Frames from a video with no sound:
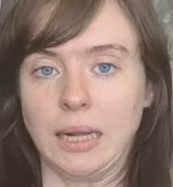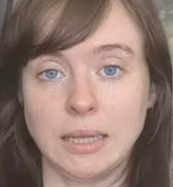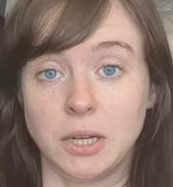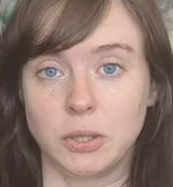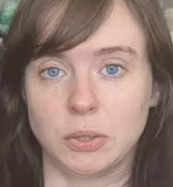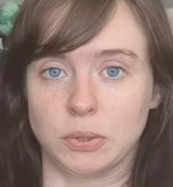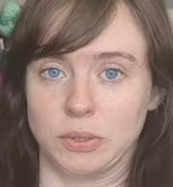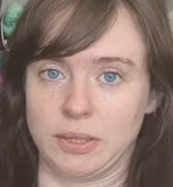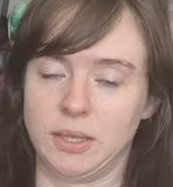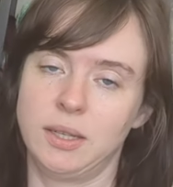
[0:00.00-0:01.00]

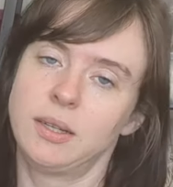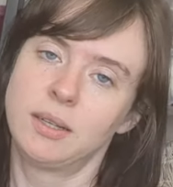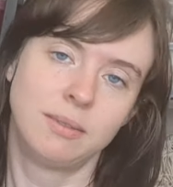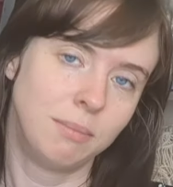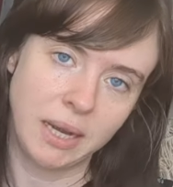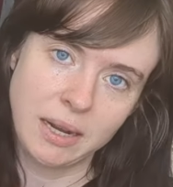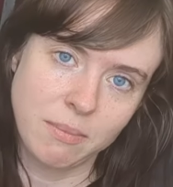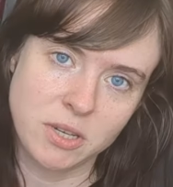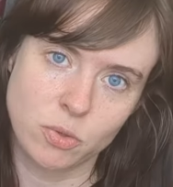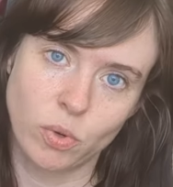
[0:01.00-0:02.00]
Hello, my
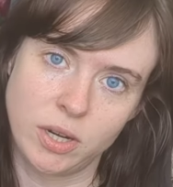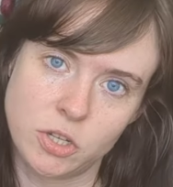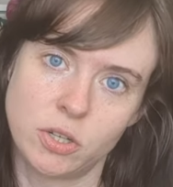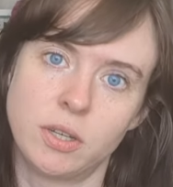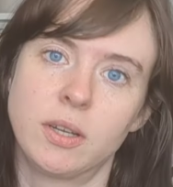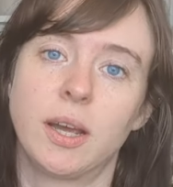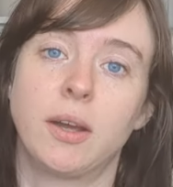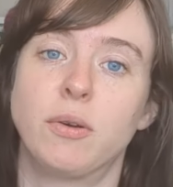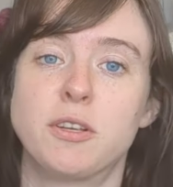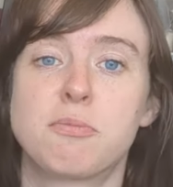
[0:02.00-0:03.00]
name is Rachel.
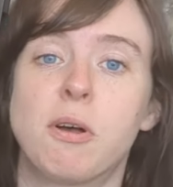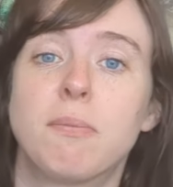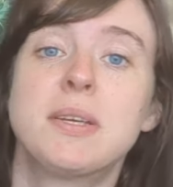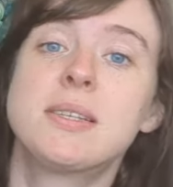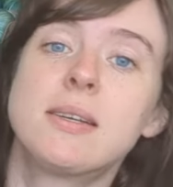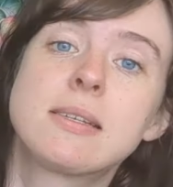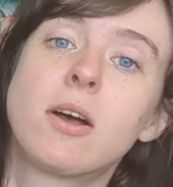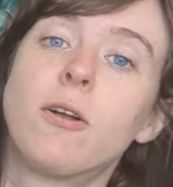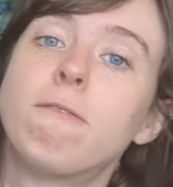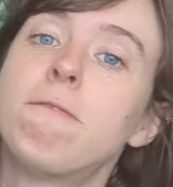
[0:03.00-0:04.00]
I own a small business
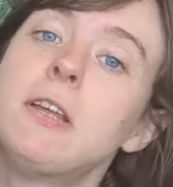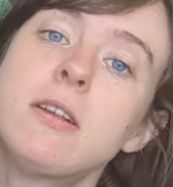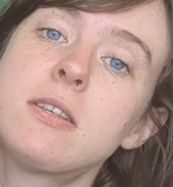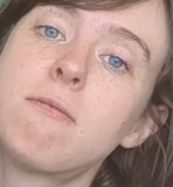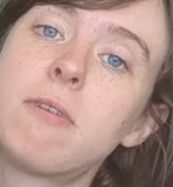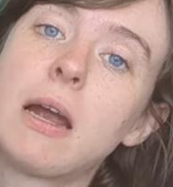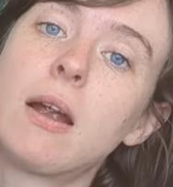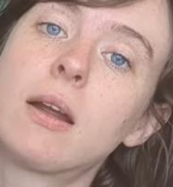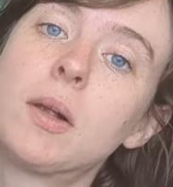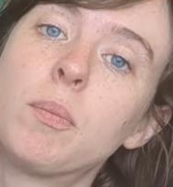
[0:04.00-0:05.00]
called Fields and
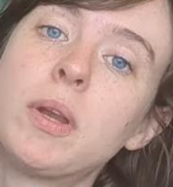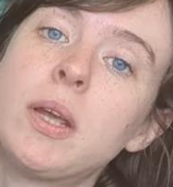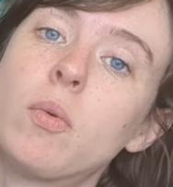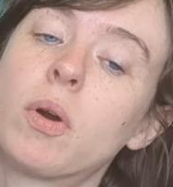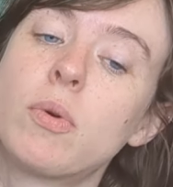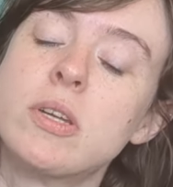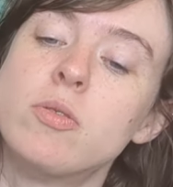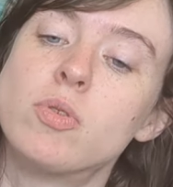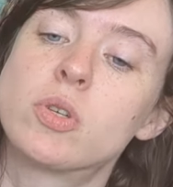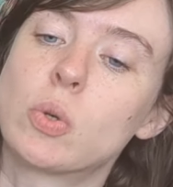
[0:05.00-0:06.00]
Fire Company where we
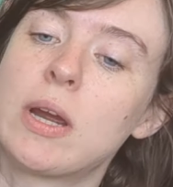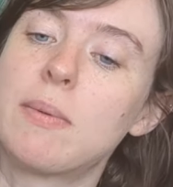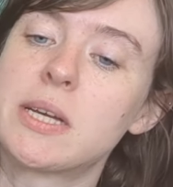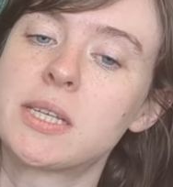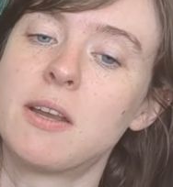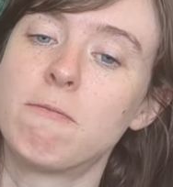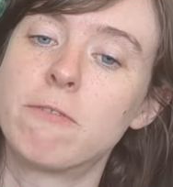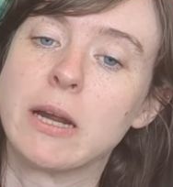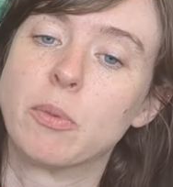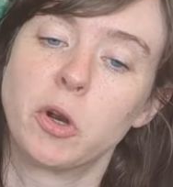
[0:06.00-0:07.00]
do ceramics and
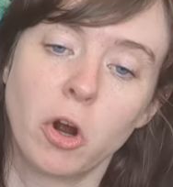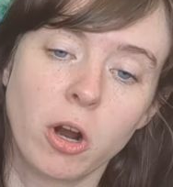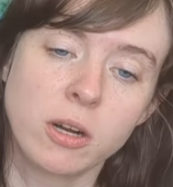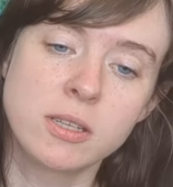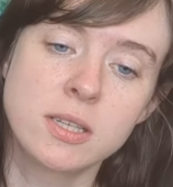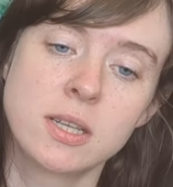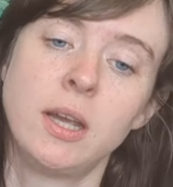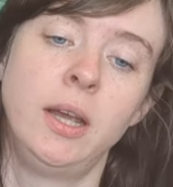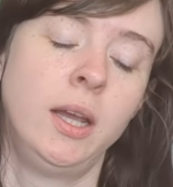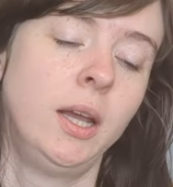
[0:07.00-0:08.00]
fiber arts.
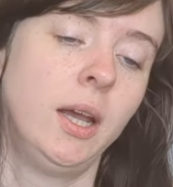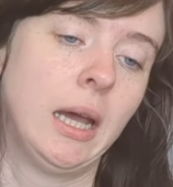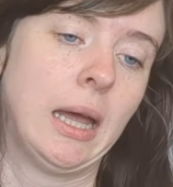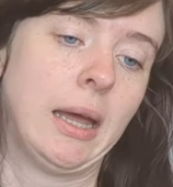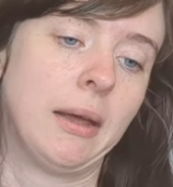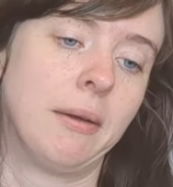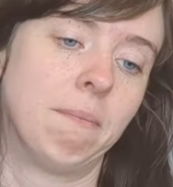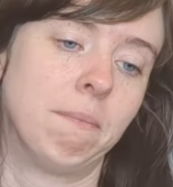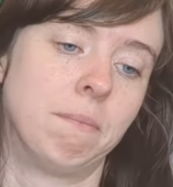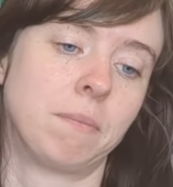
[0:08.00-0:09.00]

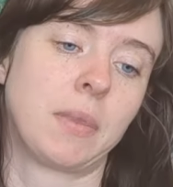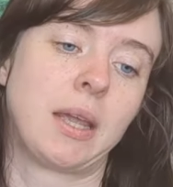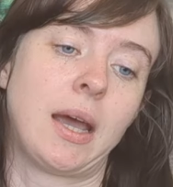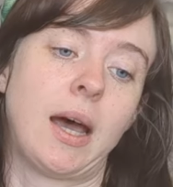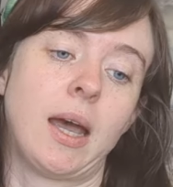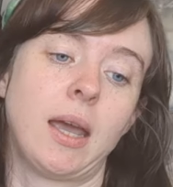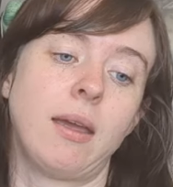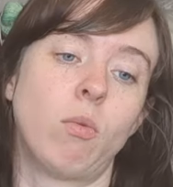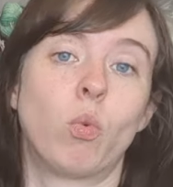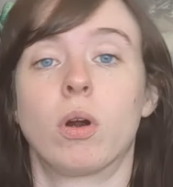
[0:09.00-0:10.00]

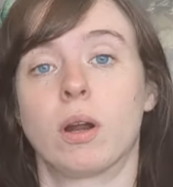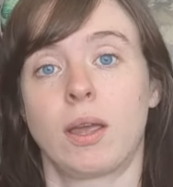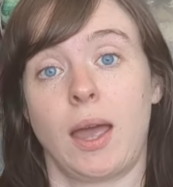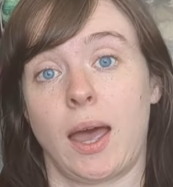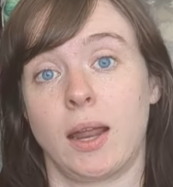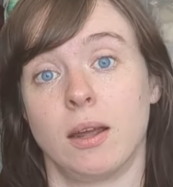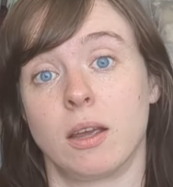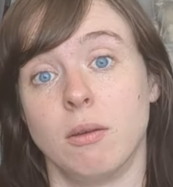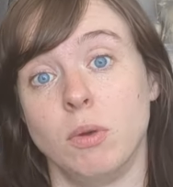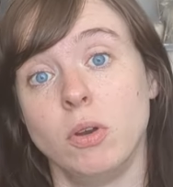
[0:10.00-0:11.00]
I work at a
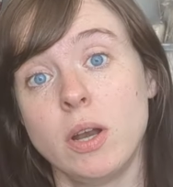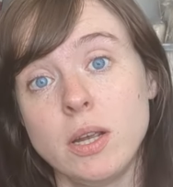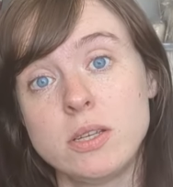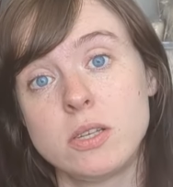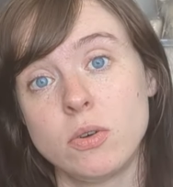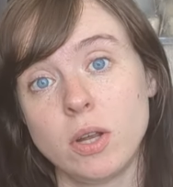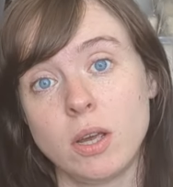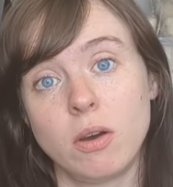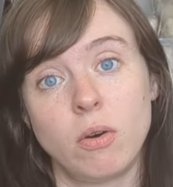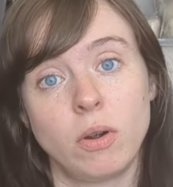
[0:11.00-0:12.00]
community
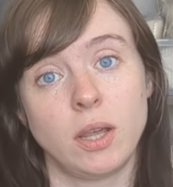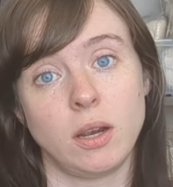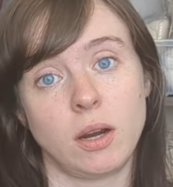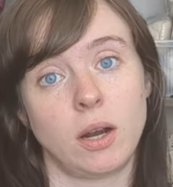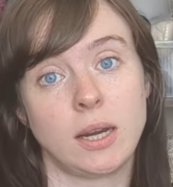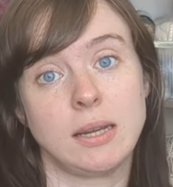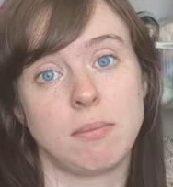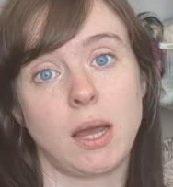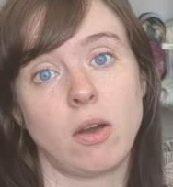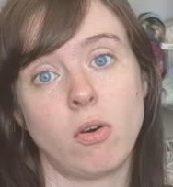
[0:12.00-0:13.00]
studio here
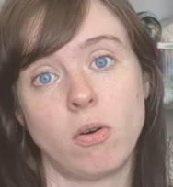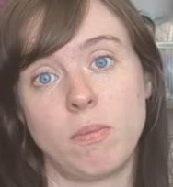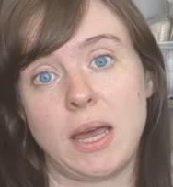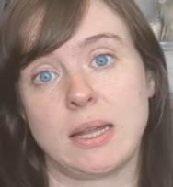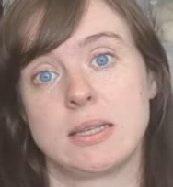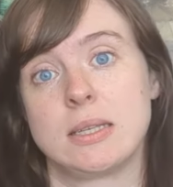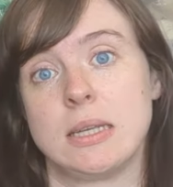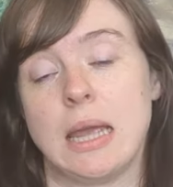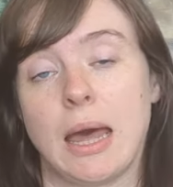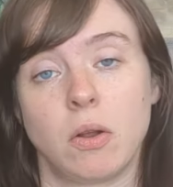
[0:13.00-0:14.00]
in my home at
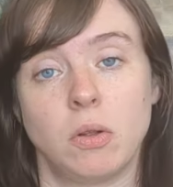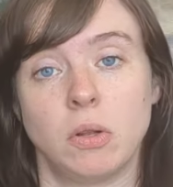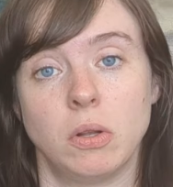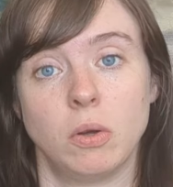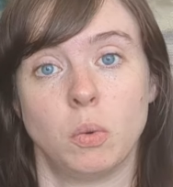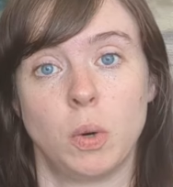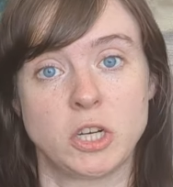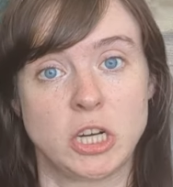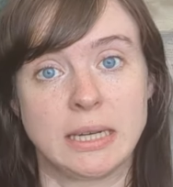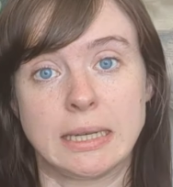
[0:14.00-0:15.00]
Seattle,
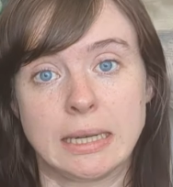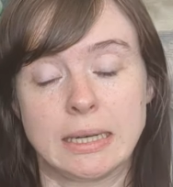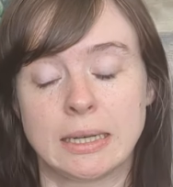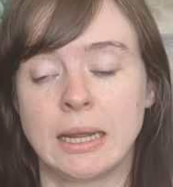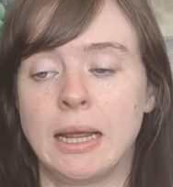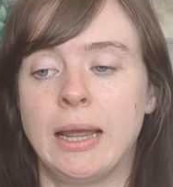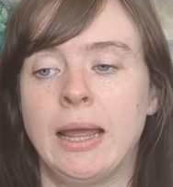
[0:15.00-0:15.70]
Washington.